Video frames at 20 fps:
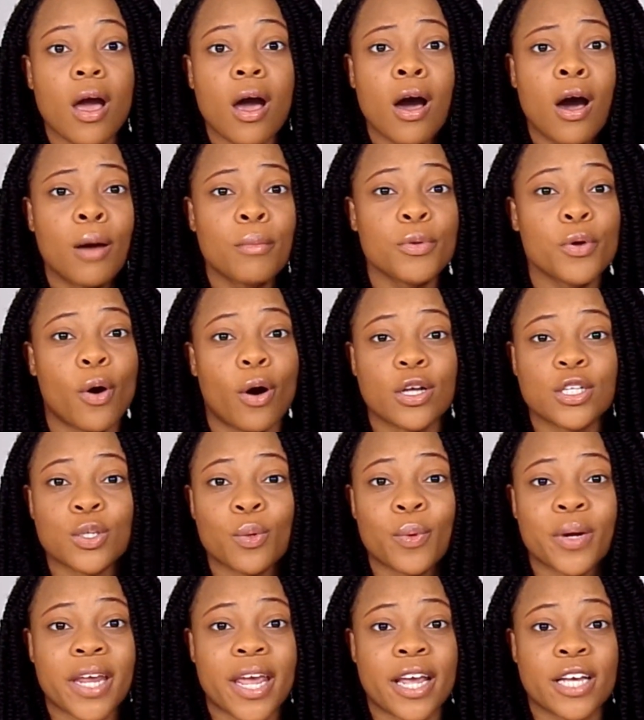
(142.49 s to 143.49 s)
You
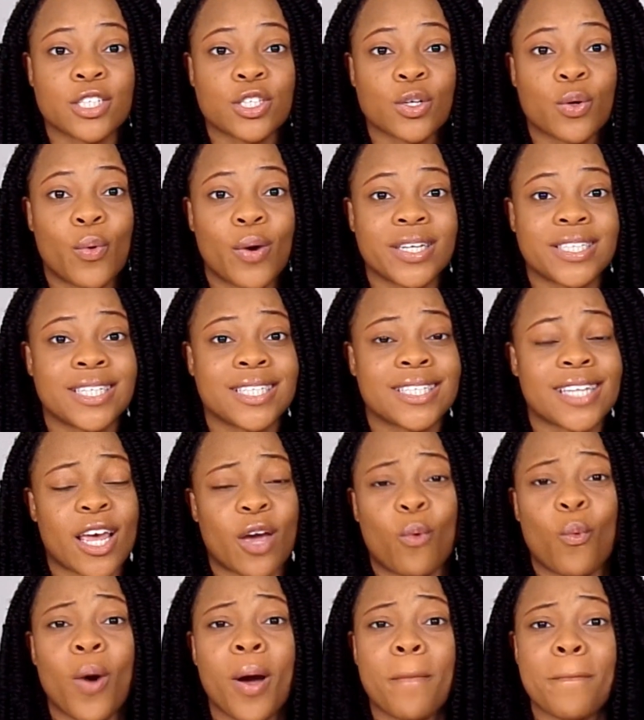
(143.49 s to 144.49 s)
also want to answer questions
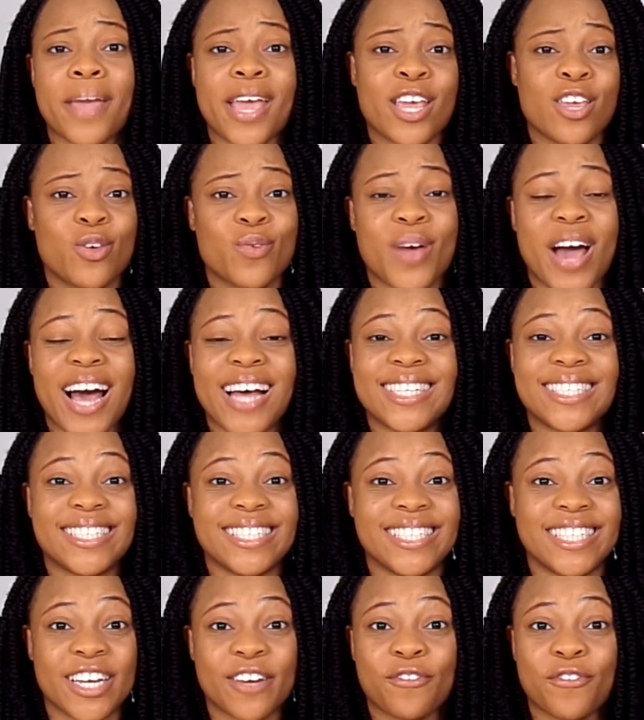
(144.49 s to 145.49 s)
like what make you guys
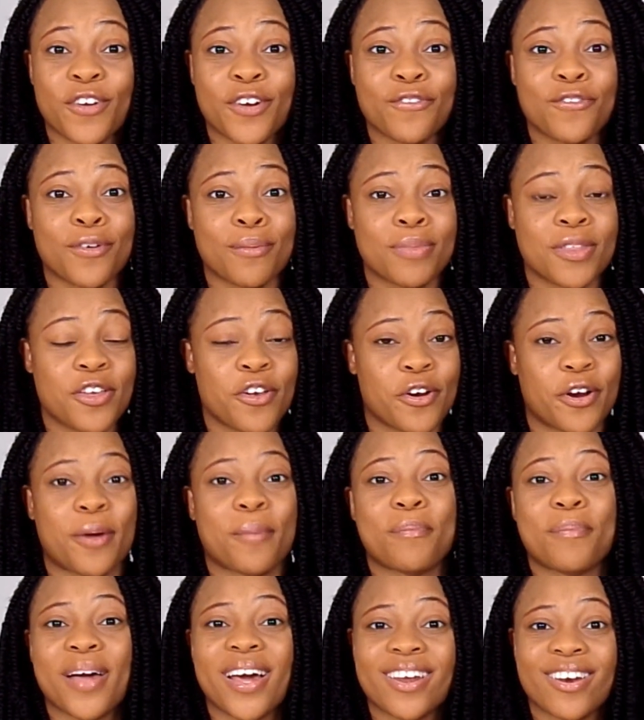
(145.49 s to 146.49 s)
different from your
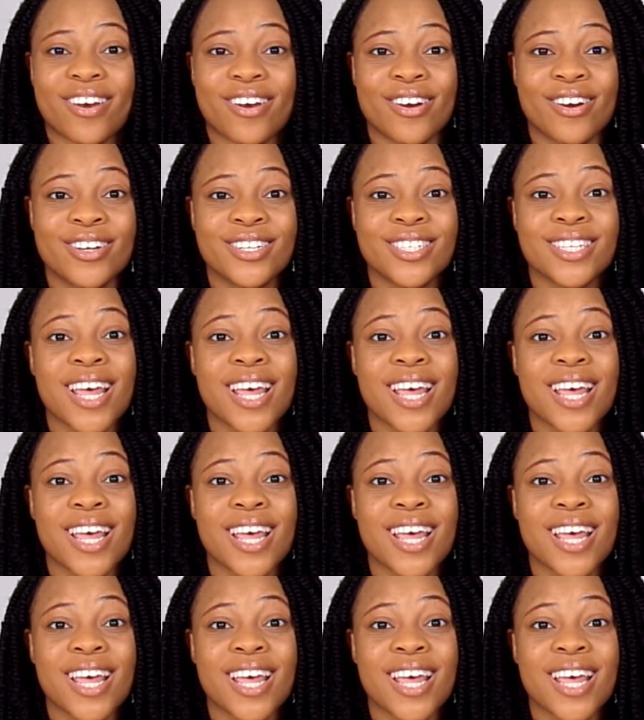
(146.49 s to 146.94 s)
competitors,